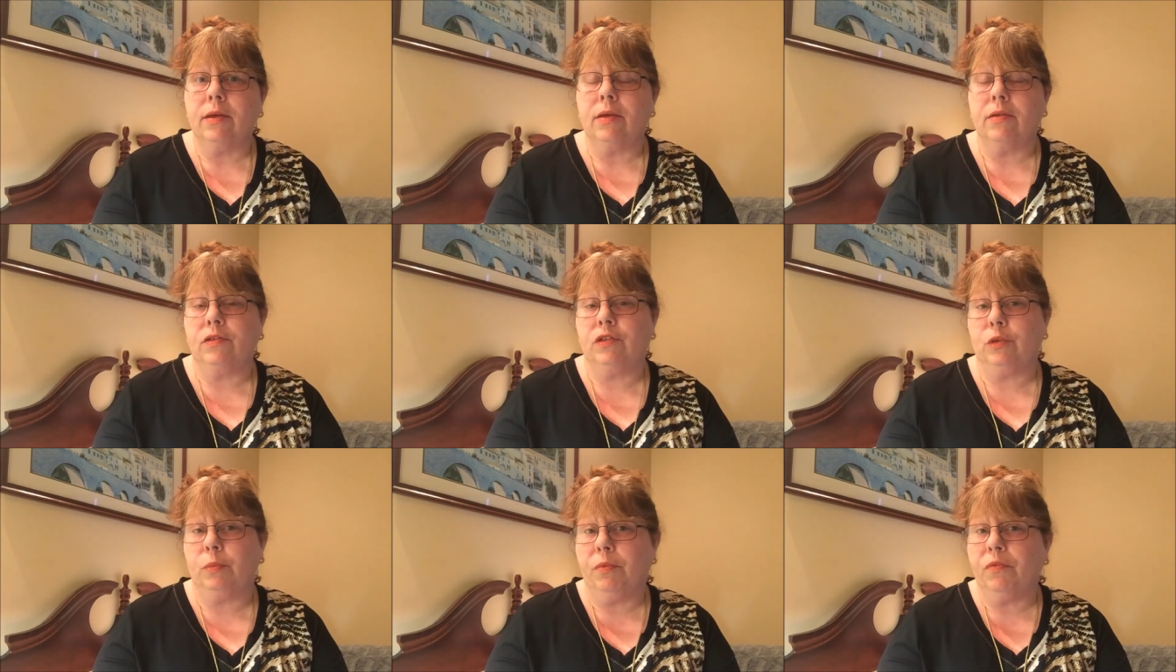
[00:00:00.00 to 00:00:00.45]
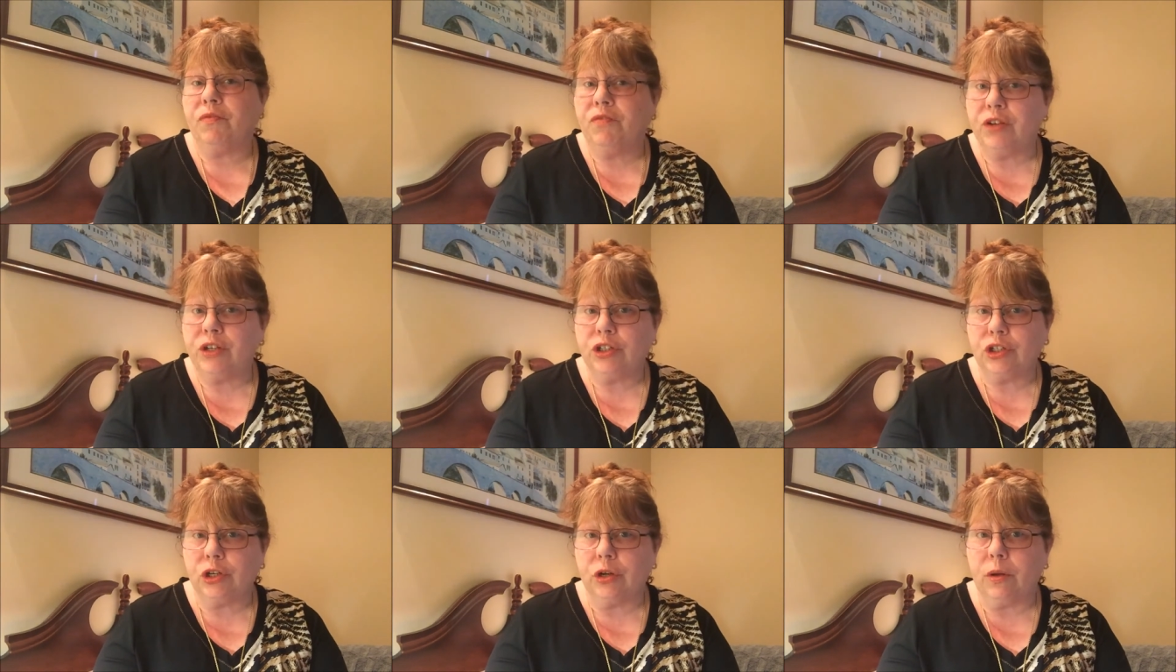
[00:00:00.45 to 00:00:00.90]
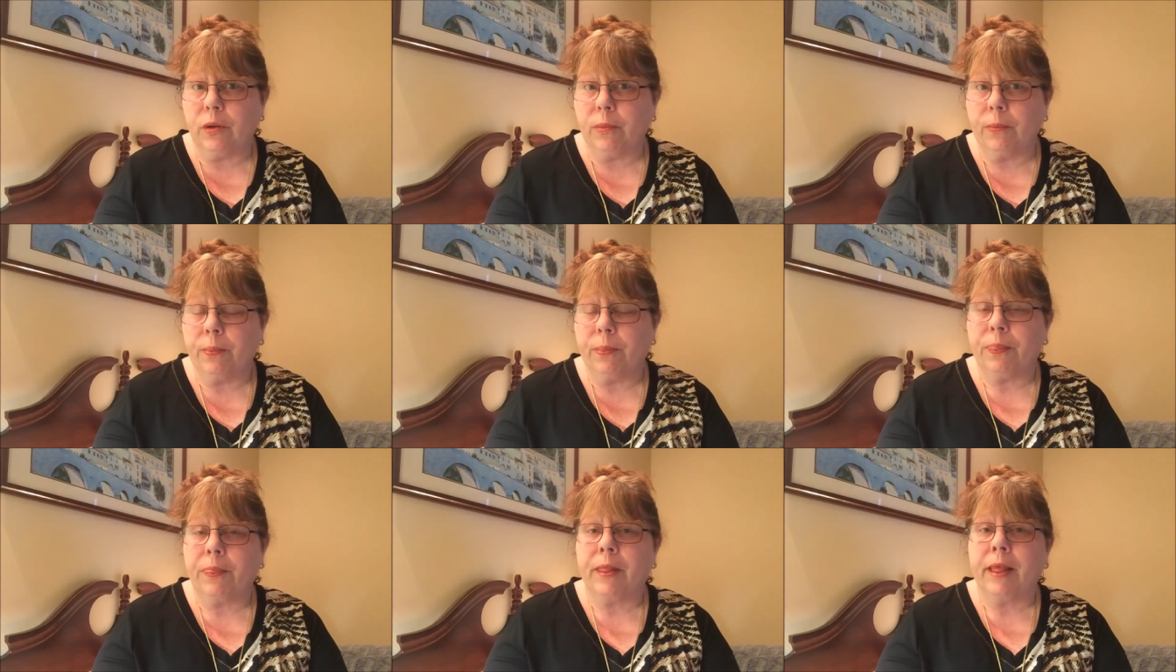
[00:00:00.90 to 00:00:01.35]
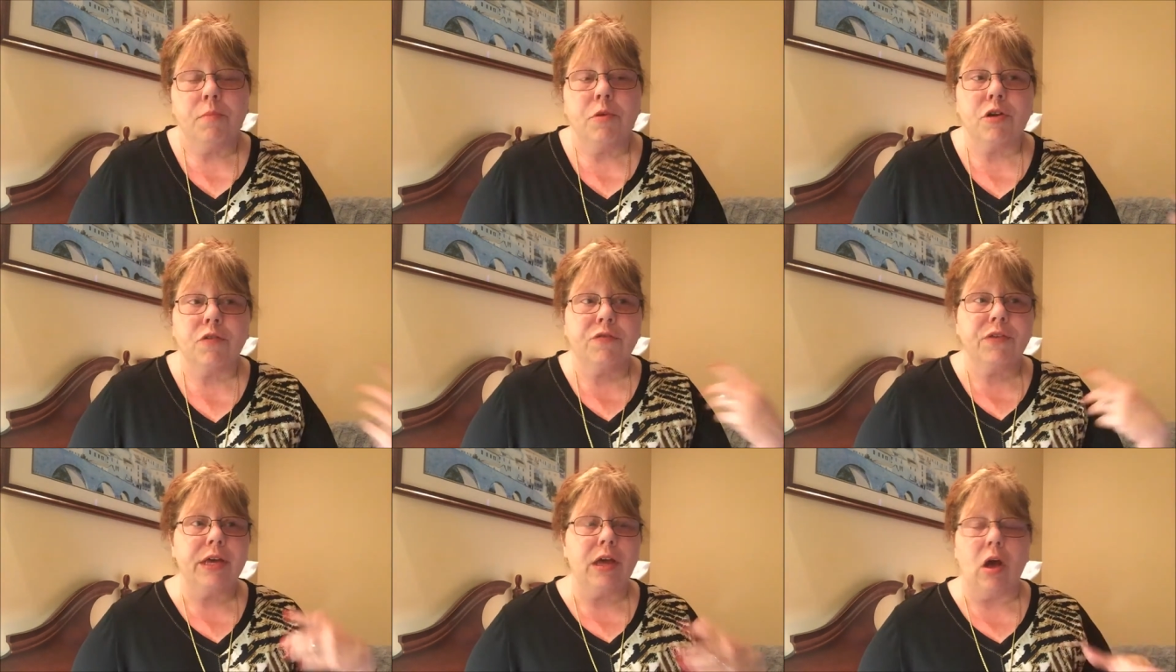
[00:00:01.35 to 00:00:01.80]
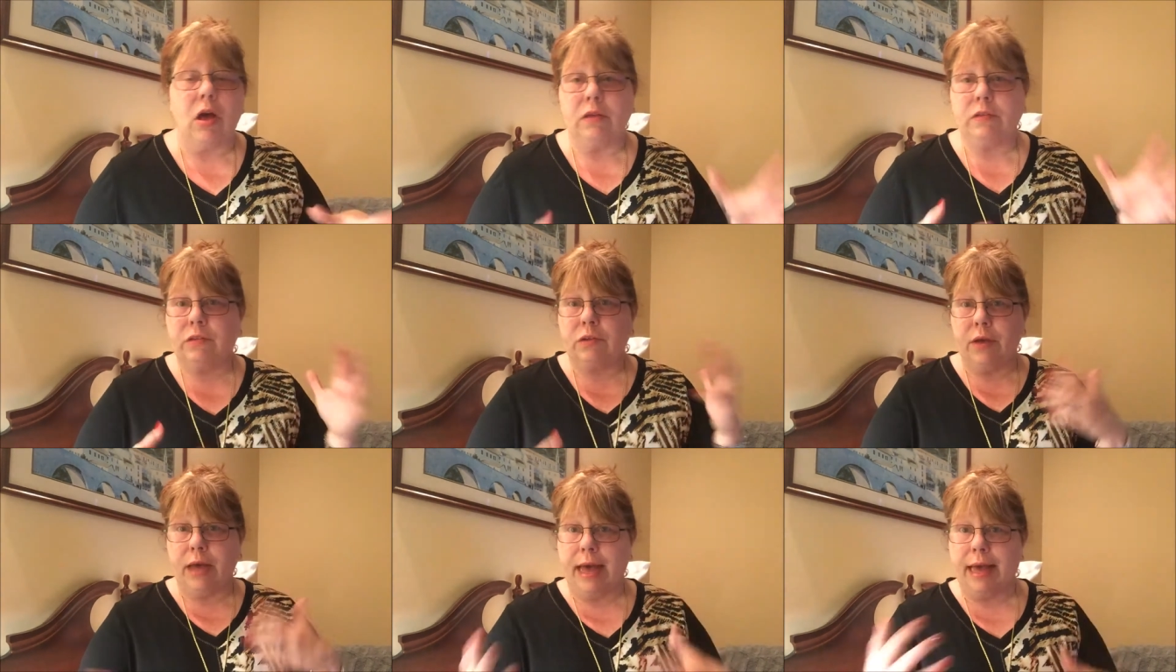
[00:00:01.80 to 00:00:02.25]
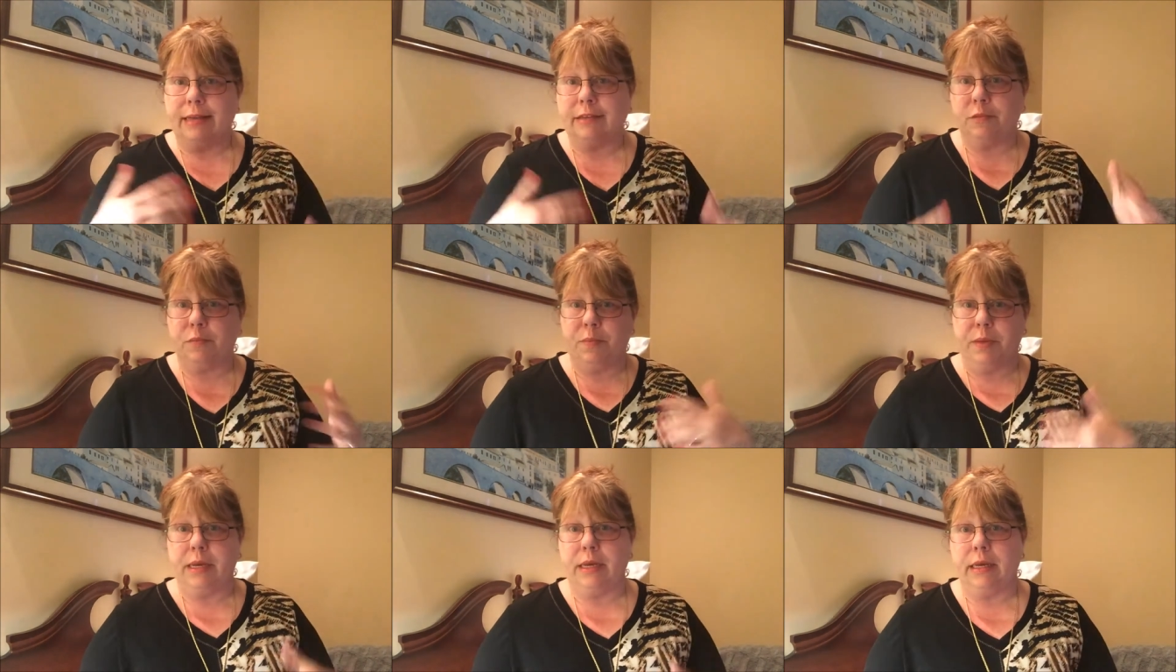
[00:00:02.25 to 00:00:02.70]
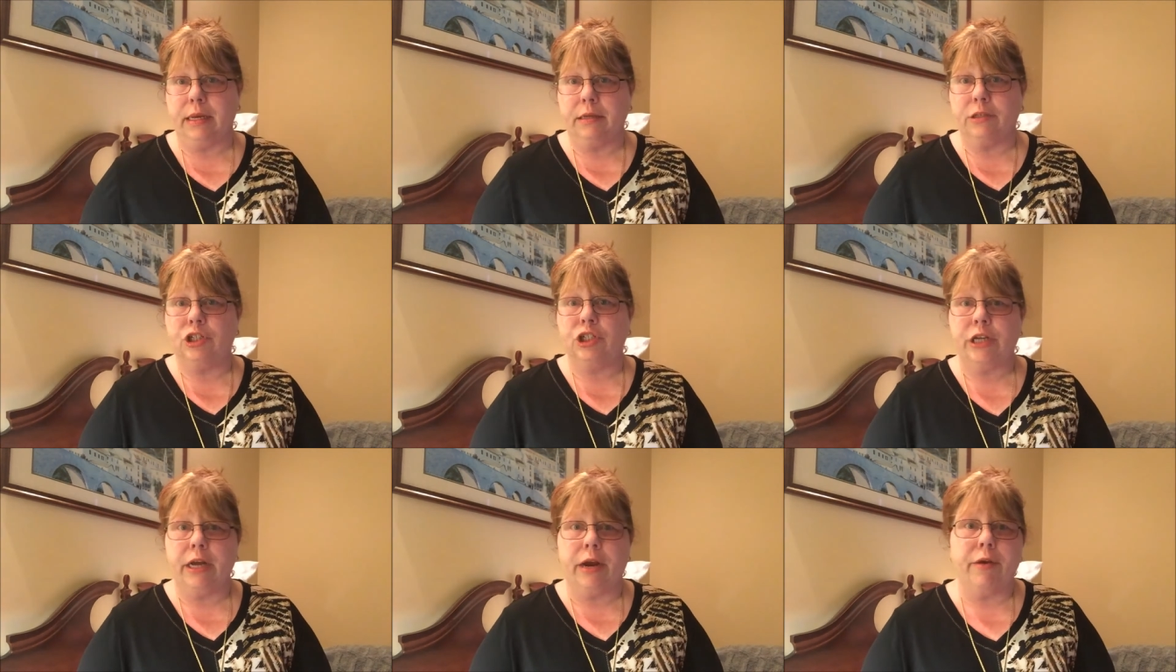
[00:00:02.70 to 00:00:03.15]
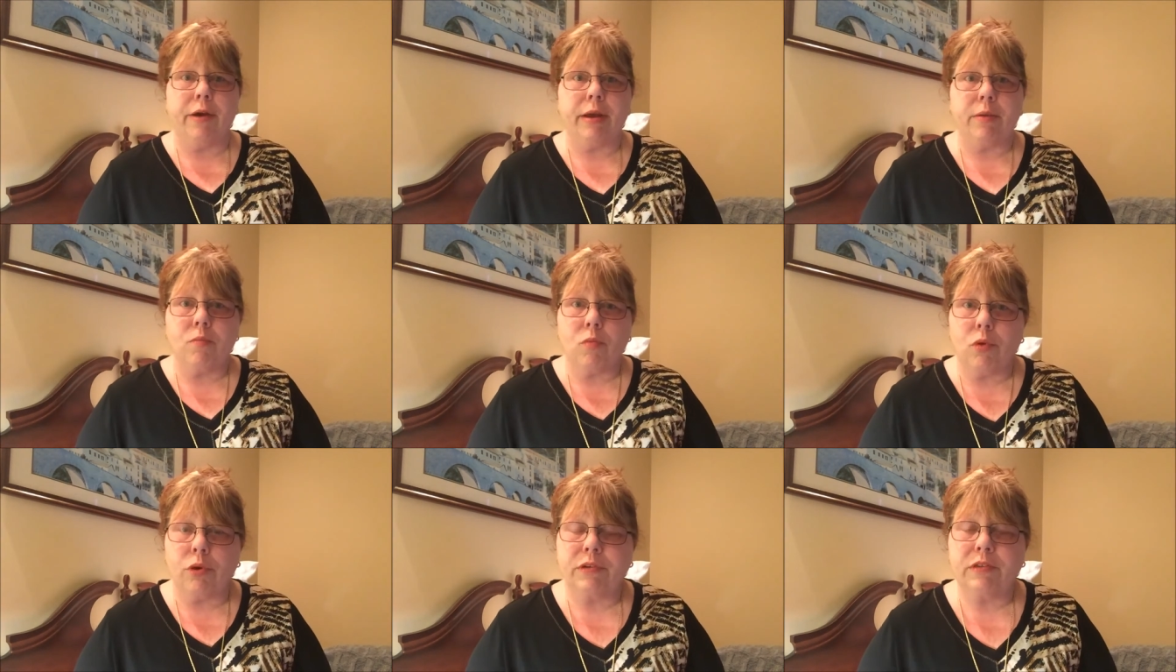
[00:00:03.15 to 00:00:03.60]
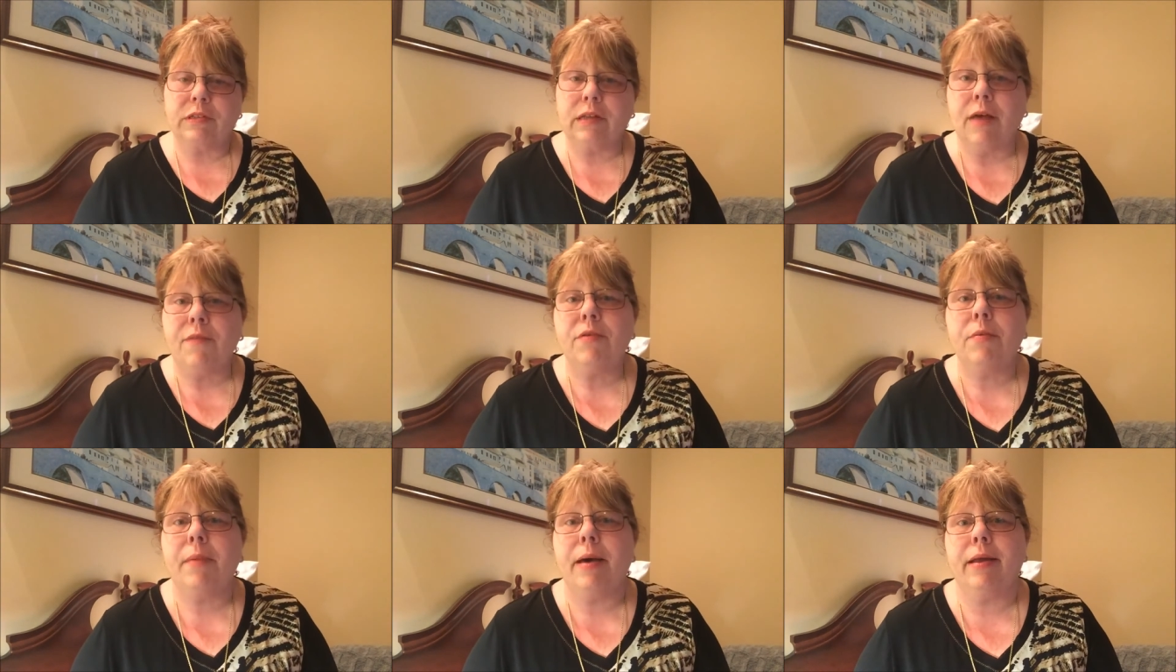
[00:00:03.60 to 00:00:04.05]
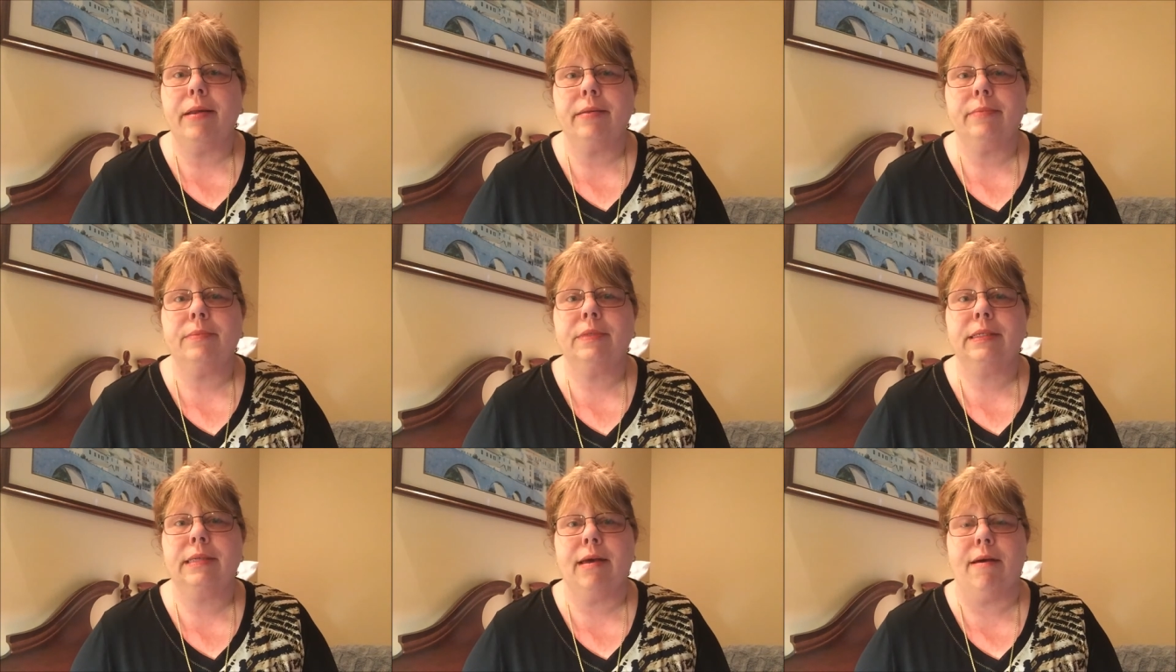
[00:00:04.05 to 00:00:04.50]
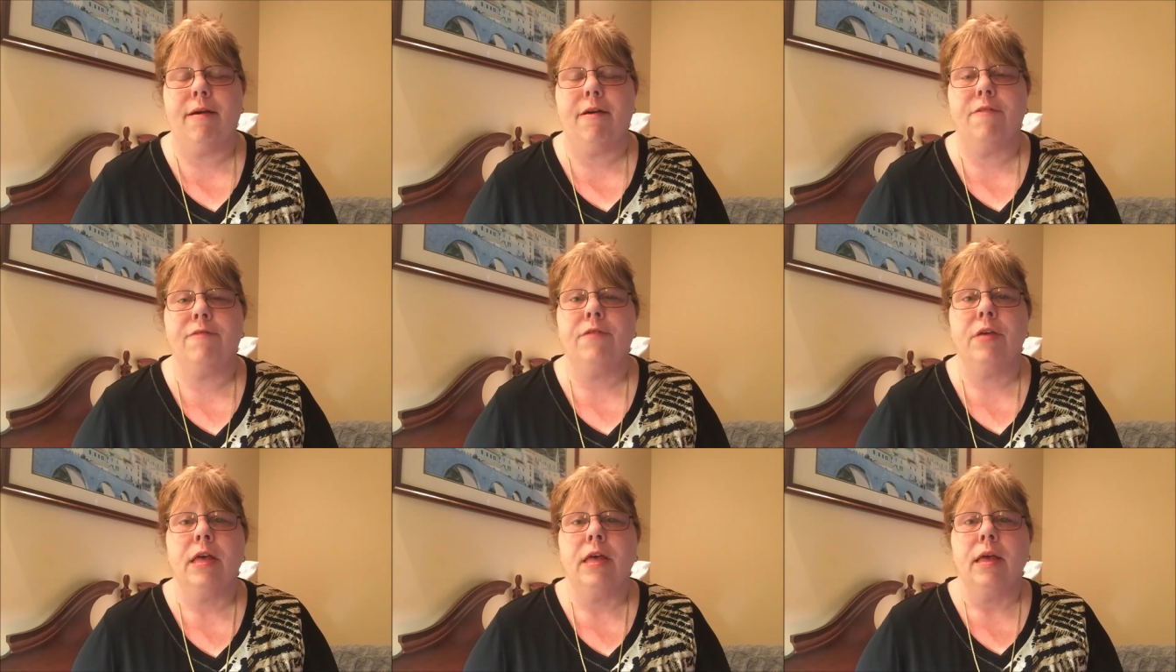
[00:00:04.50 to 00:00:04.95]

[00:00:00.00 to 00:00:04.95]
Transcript: superficial. Murphy also has been sharing more stuff about himself.